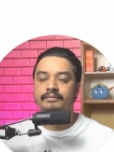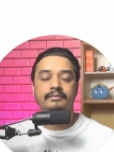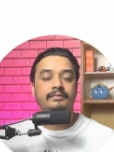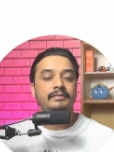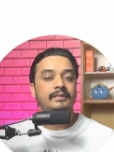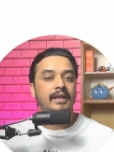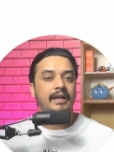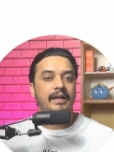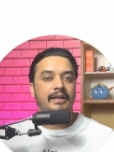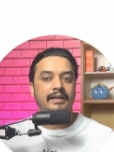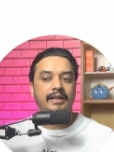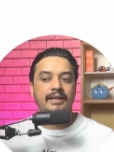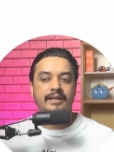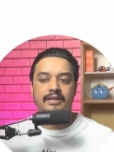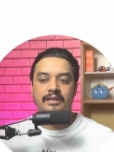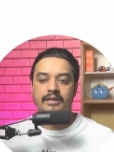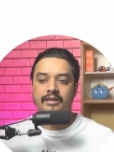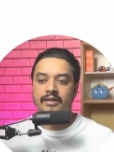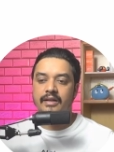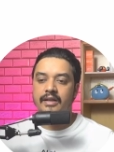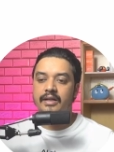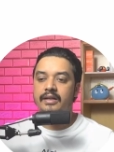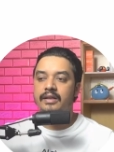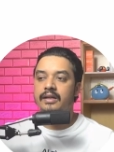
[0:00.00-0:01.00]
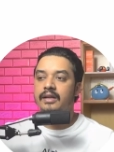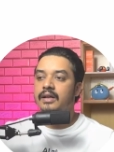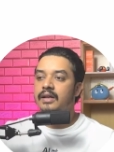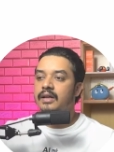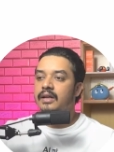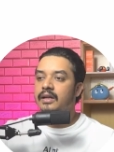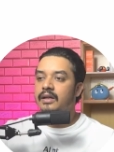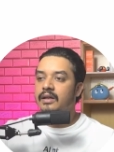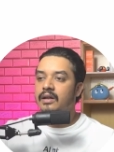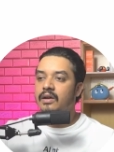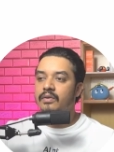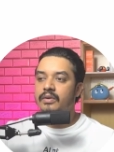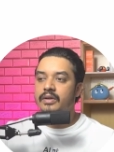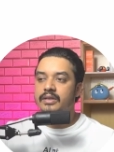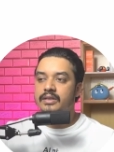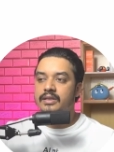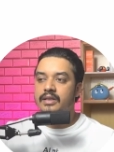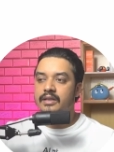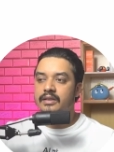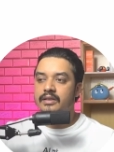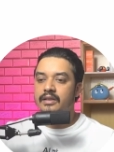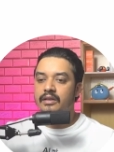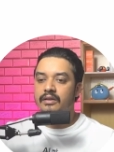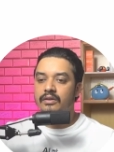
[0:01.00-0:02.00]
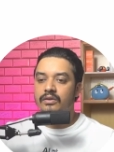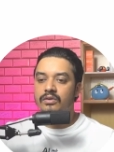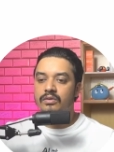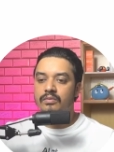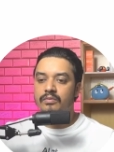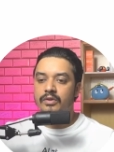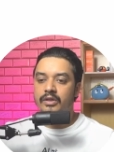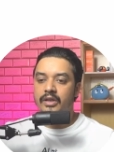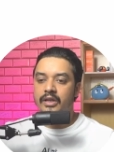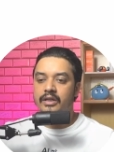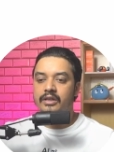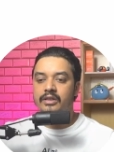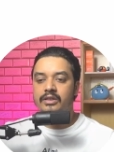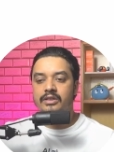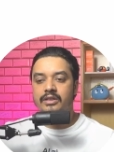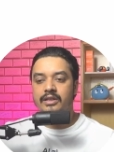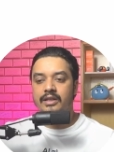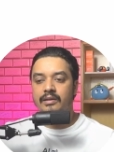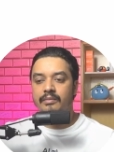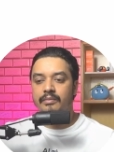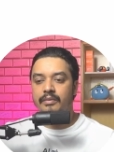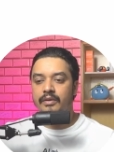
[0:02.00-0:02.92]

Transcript: and that's it, right? Now it is asking you, Mukesh, tell me